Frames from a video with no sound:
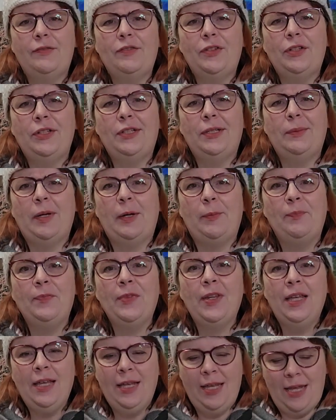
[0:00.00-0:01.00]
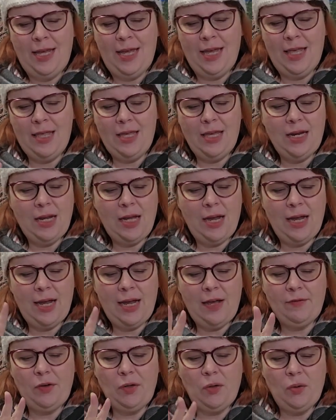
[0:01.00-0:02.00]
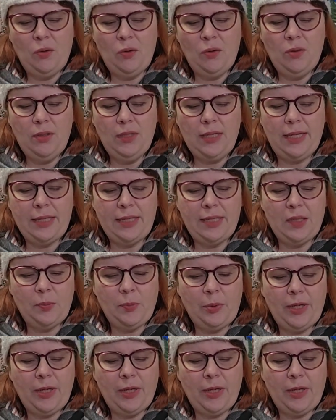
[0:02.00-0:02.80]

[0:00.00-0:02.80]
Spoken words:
have to look them up. And then I have an old license